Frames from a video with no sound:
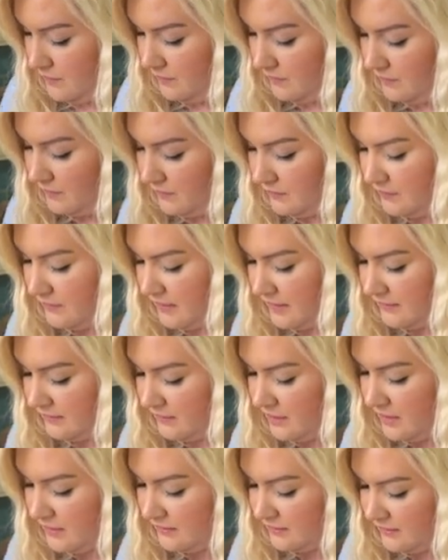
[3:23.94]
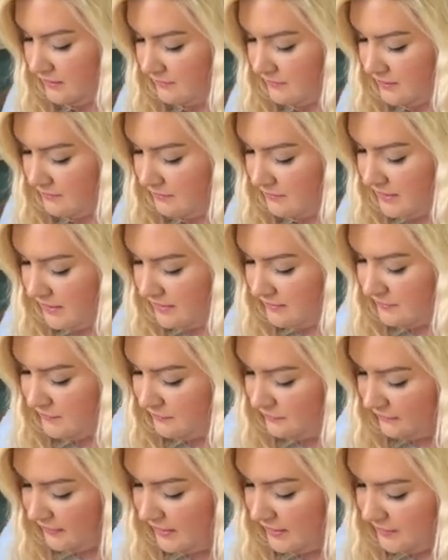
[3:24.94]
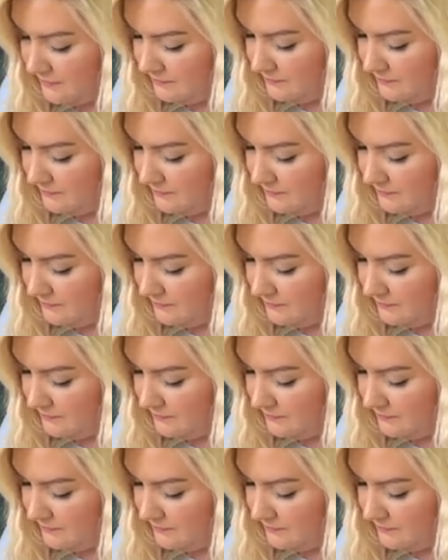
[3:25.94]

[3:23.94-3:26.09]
So let's cut this up nice and fine.